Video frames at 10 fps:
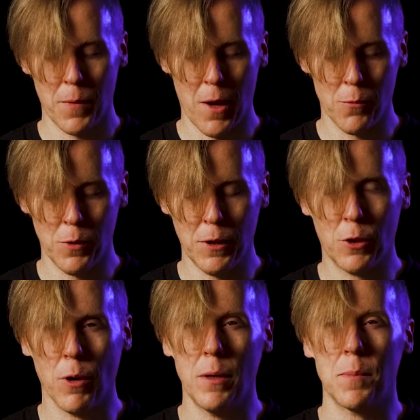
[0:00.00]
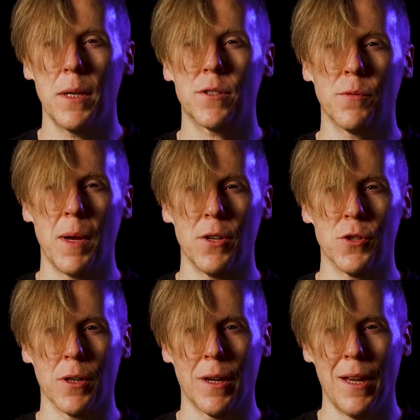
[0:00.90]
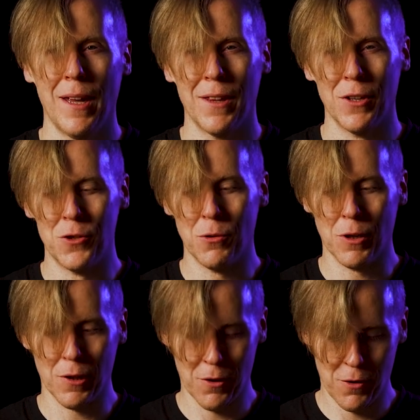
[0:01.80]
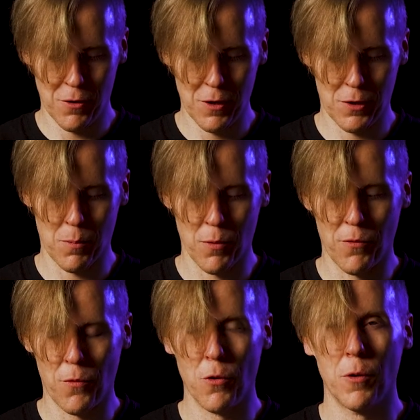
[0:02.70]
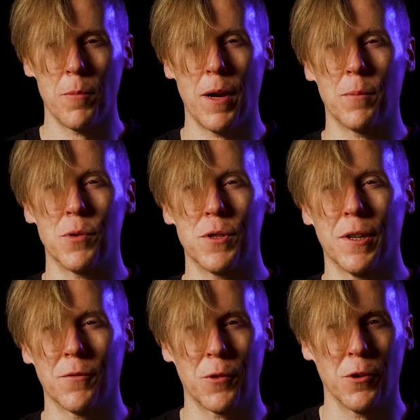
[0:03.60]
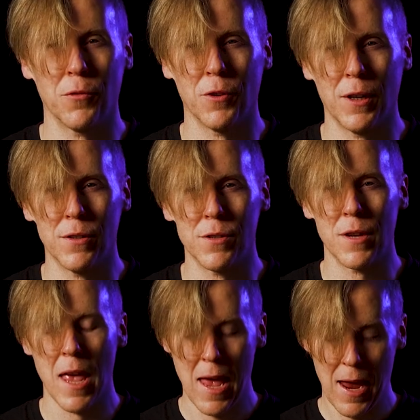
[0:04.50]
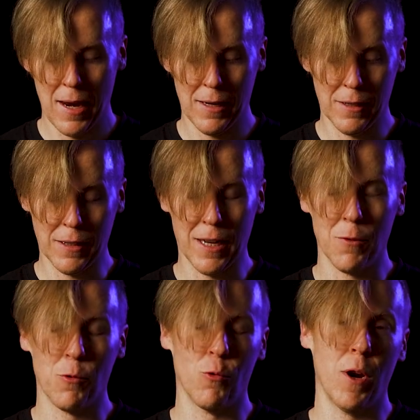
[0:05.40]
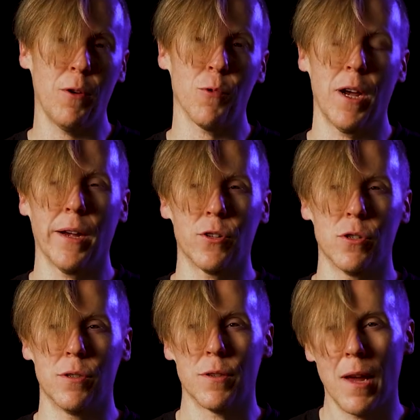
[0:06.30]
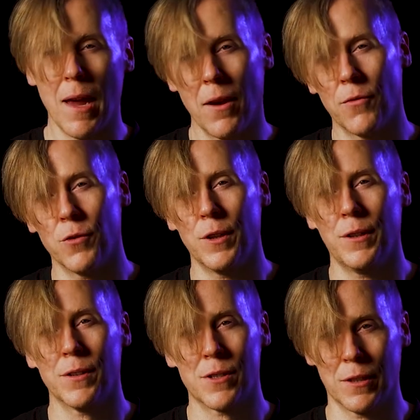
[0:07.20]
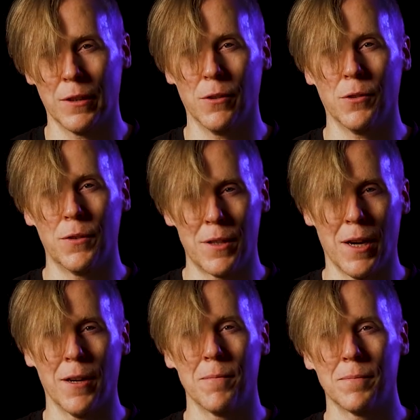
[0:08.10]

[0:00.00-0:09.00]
A really great piece of magic that you can learn to perform and present for your friends, and it'll get great reactions every single time.